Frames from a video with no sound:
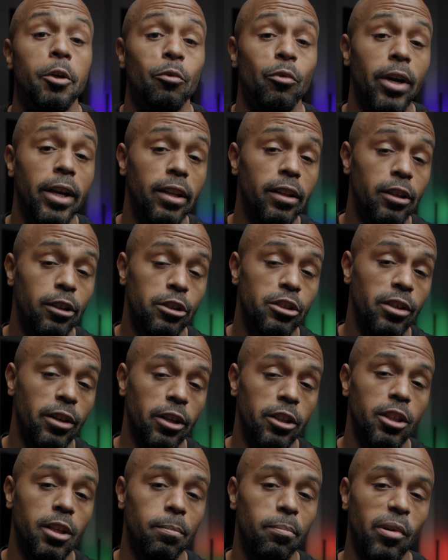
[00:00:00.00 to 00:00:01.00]
Ready to
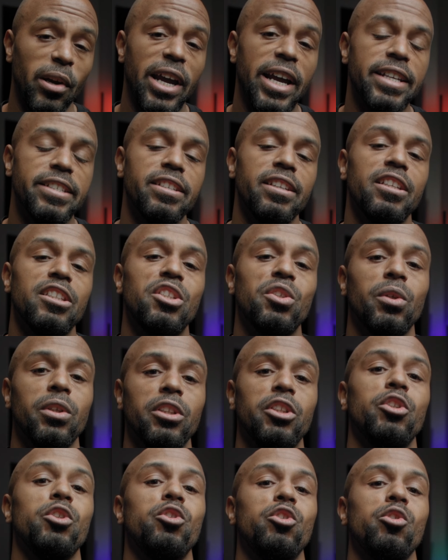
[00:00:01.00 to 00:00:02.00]
turn your passion into a
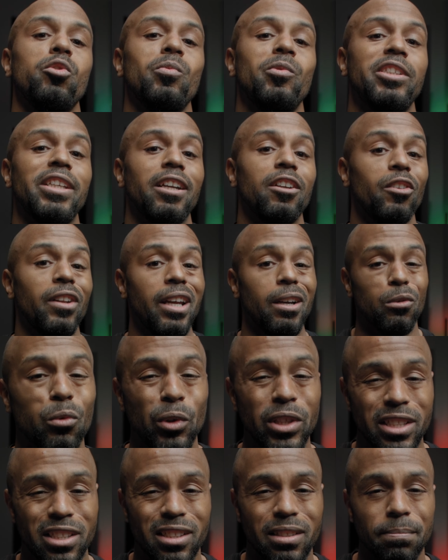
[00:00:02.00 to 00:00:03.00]
YouTube channel that
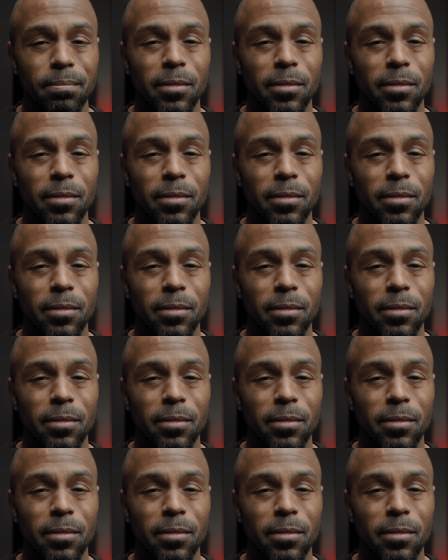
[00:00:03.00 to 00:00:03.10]
reaches